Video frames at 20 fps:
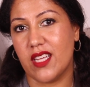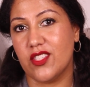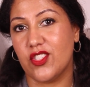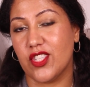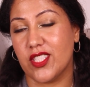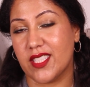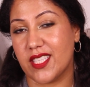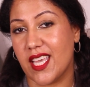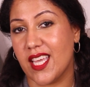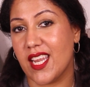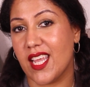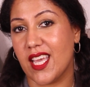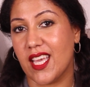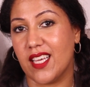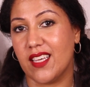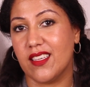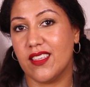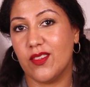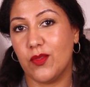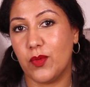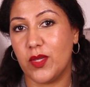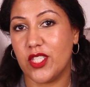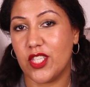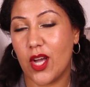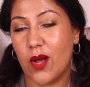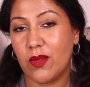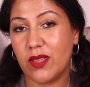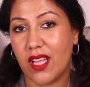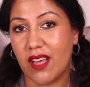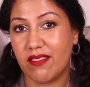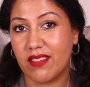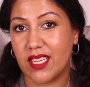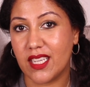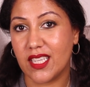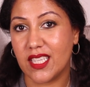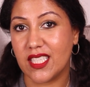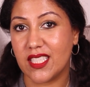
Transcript: Just kidding. We don't love it.